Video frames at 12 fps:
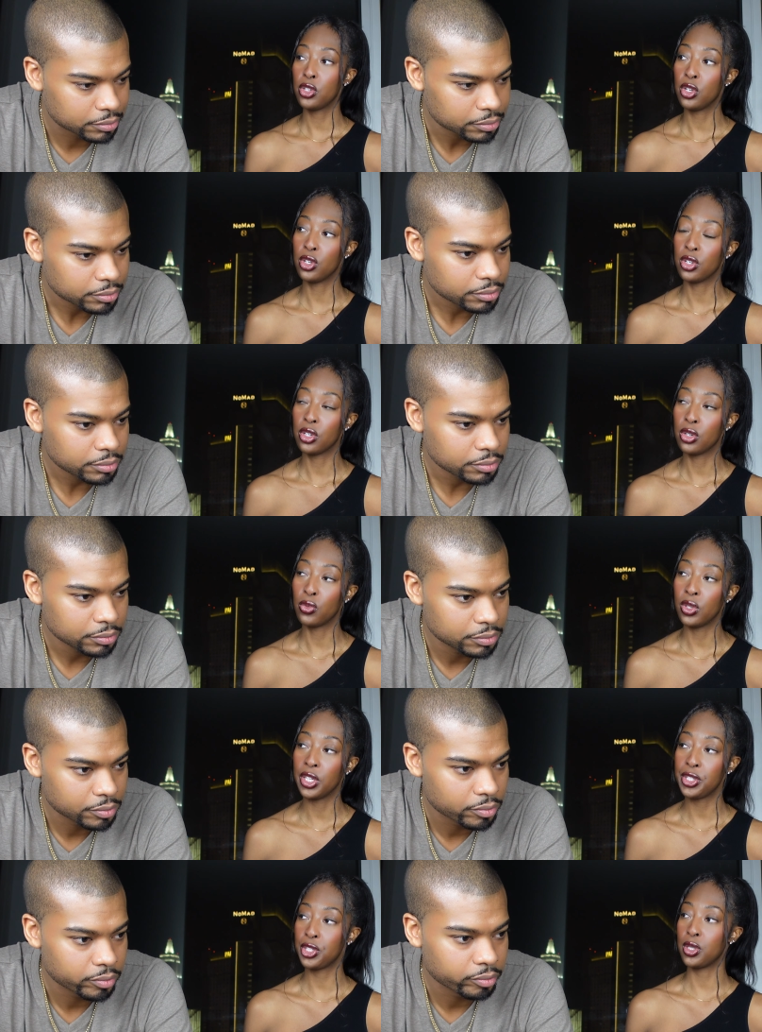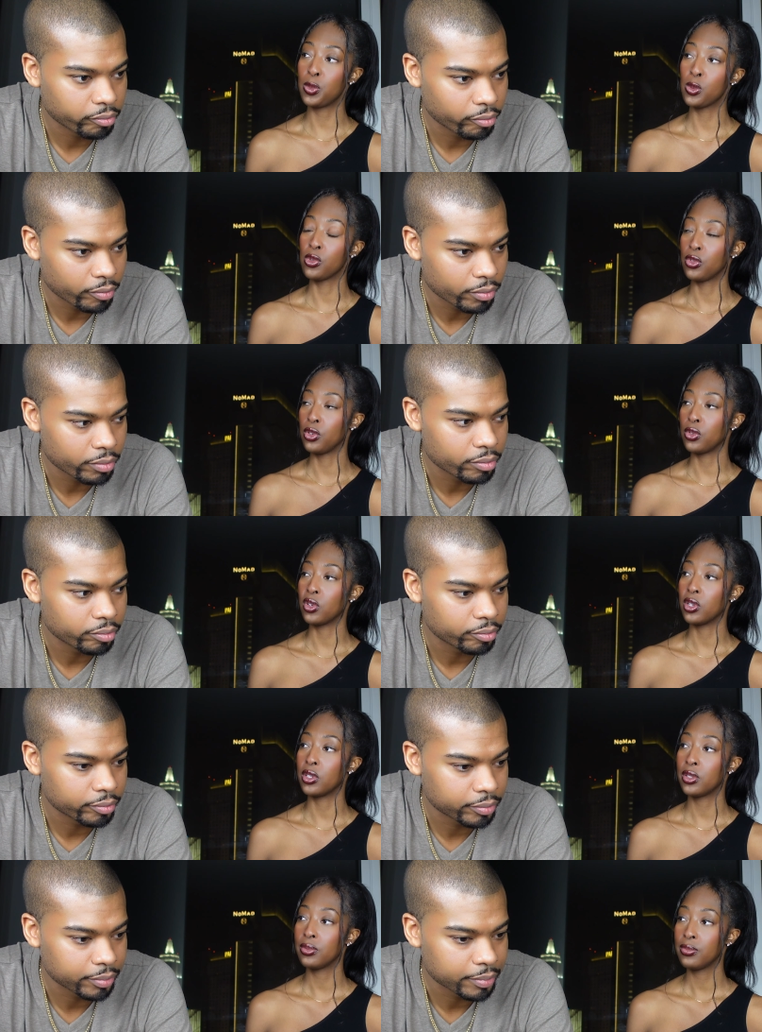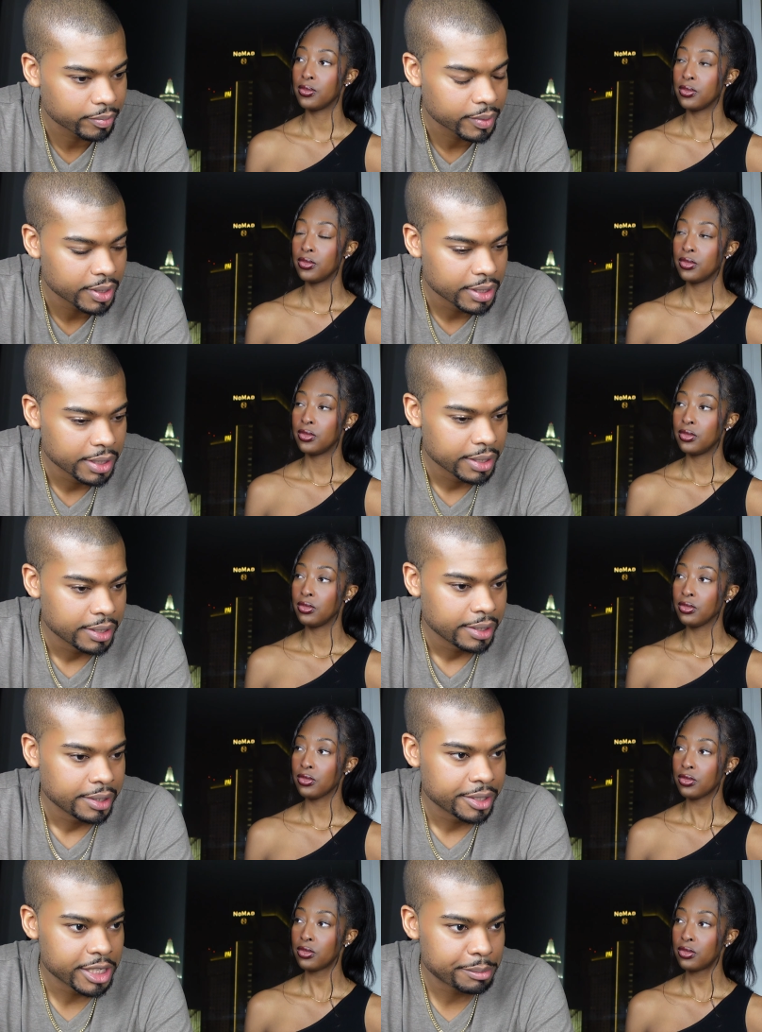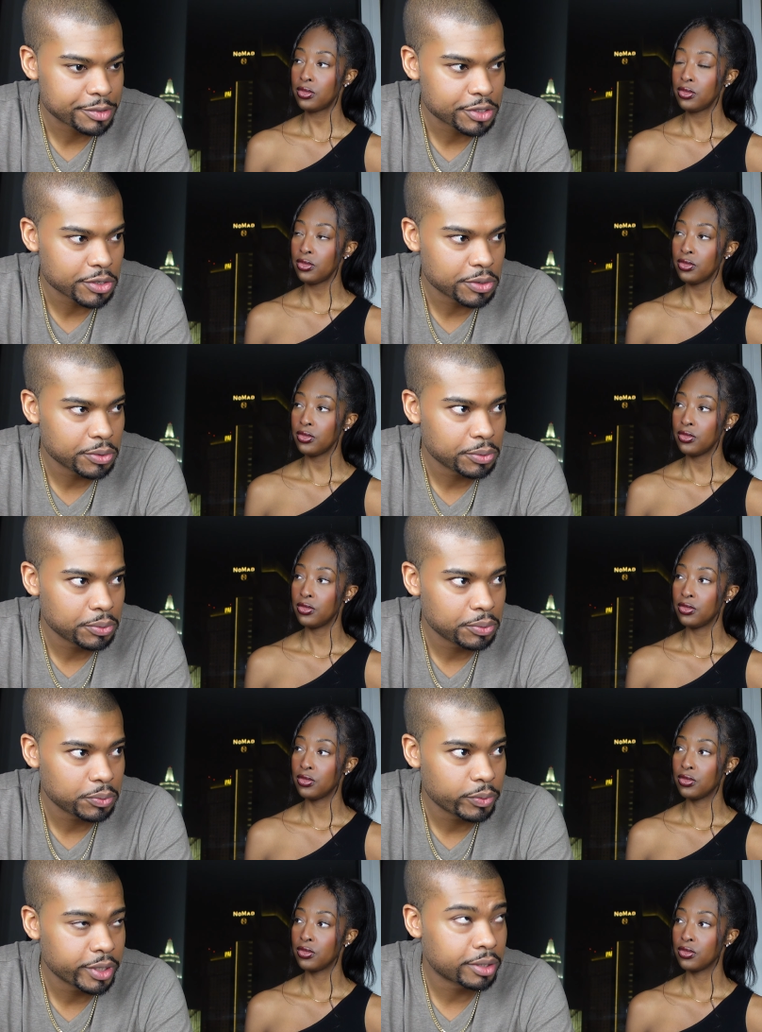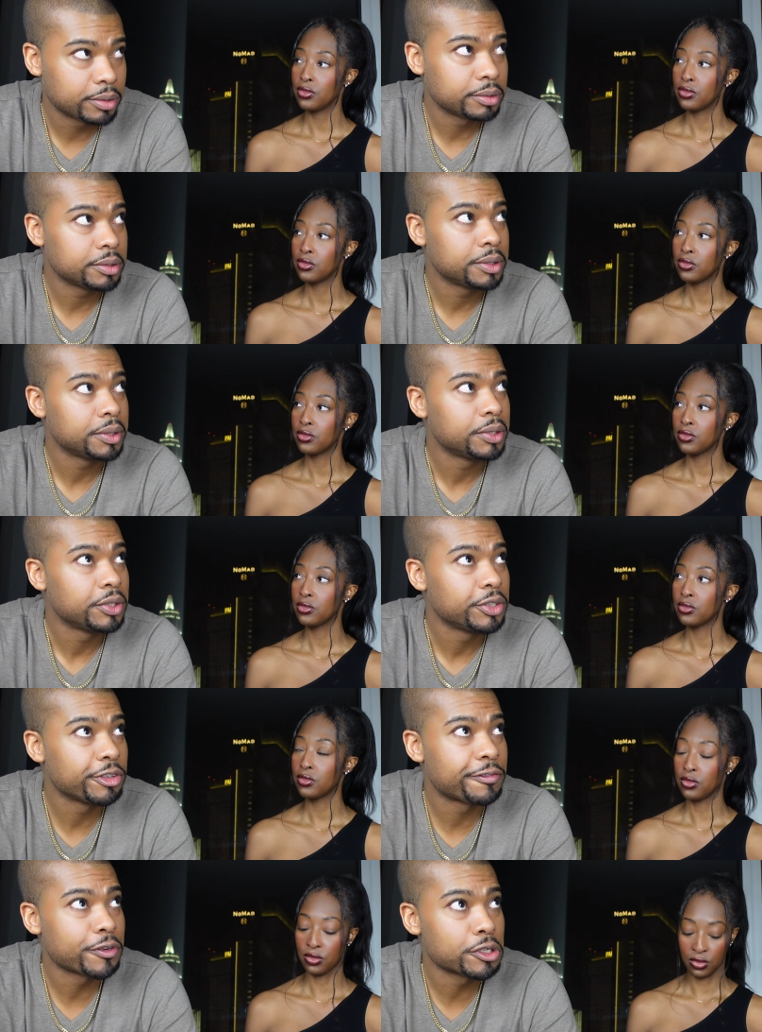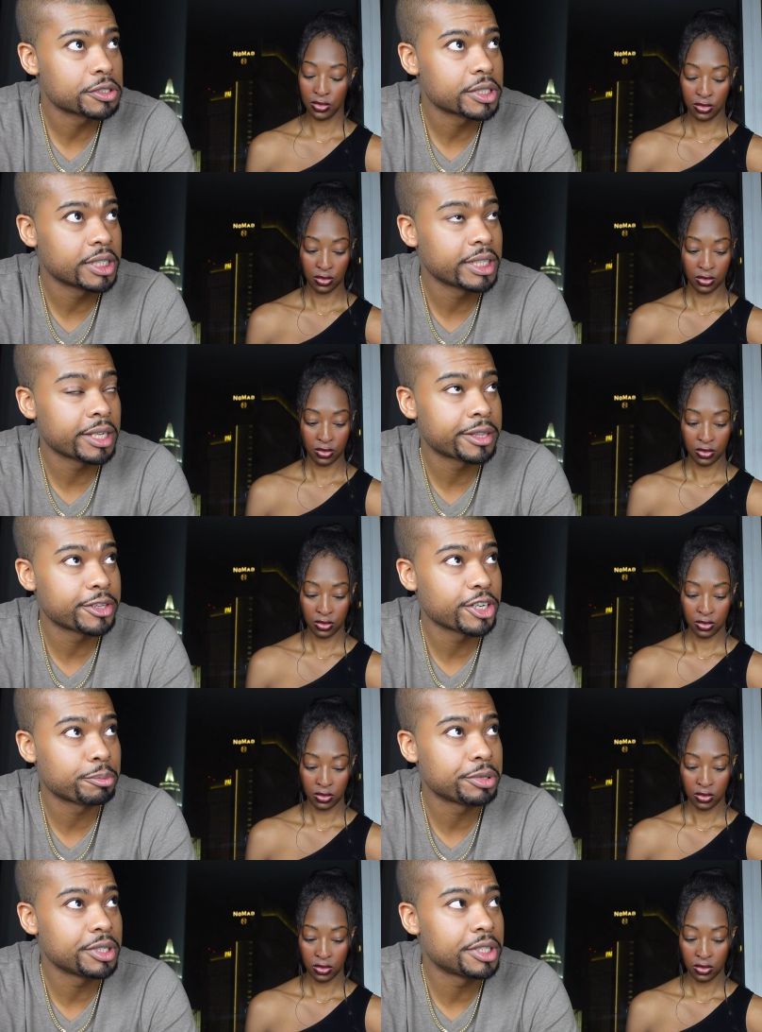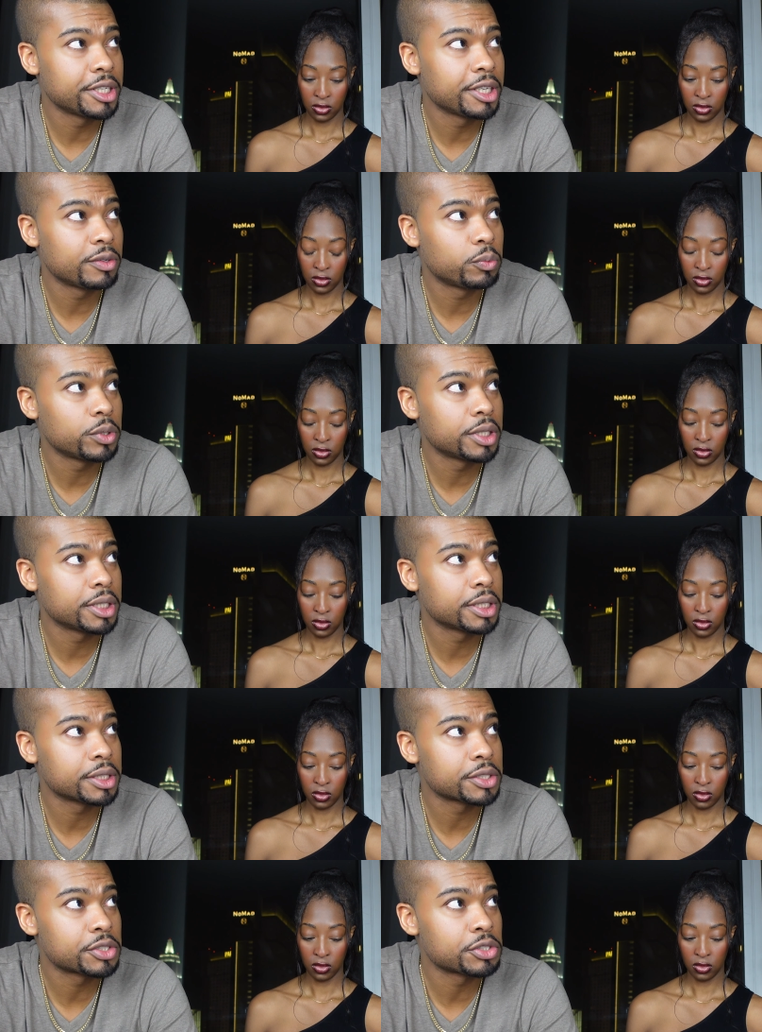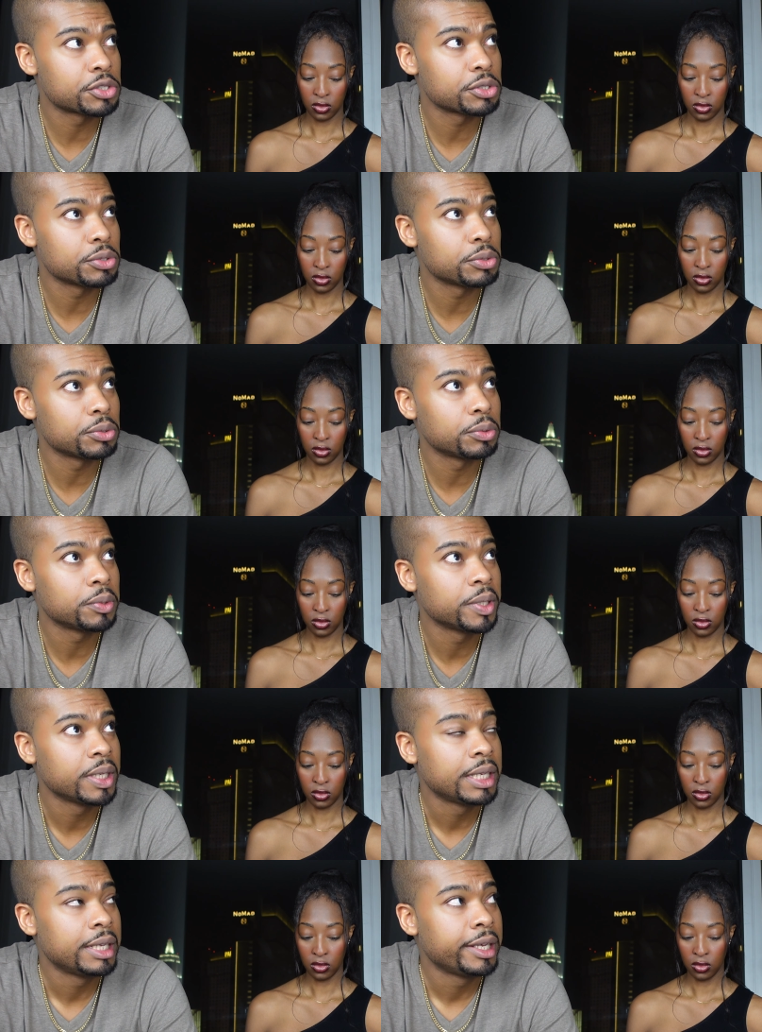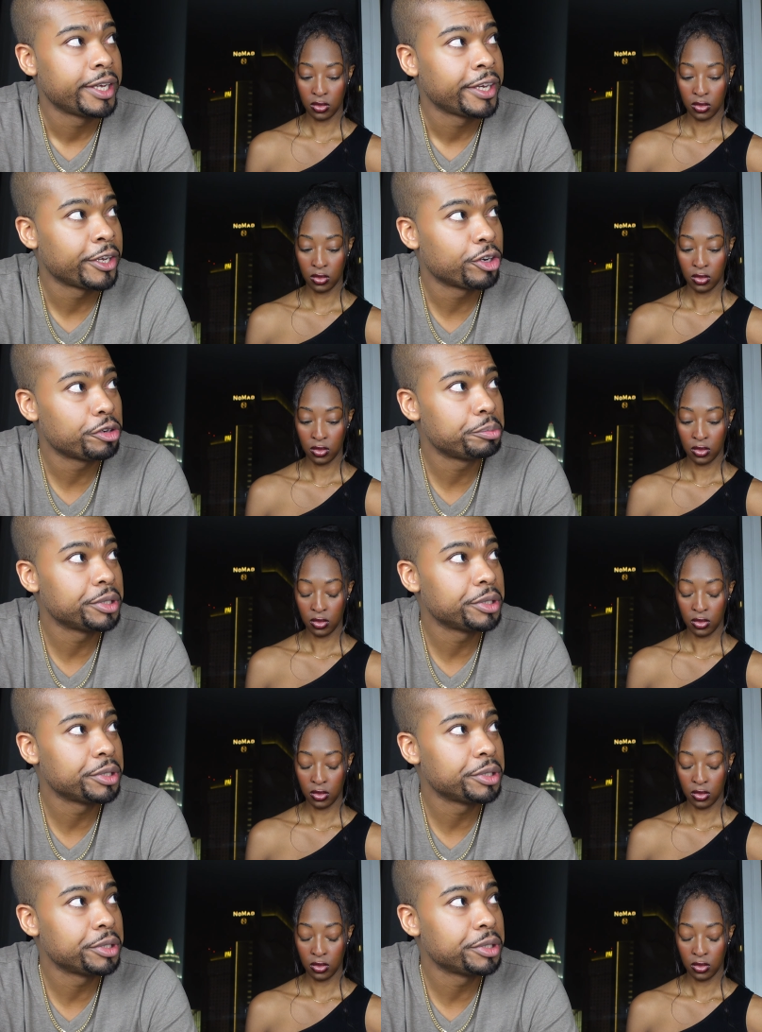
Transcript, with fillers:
Speaker 1: your relationships moving forward?
Speaker 2: Yep, so, well, the first thing that therapy did was to help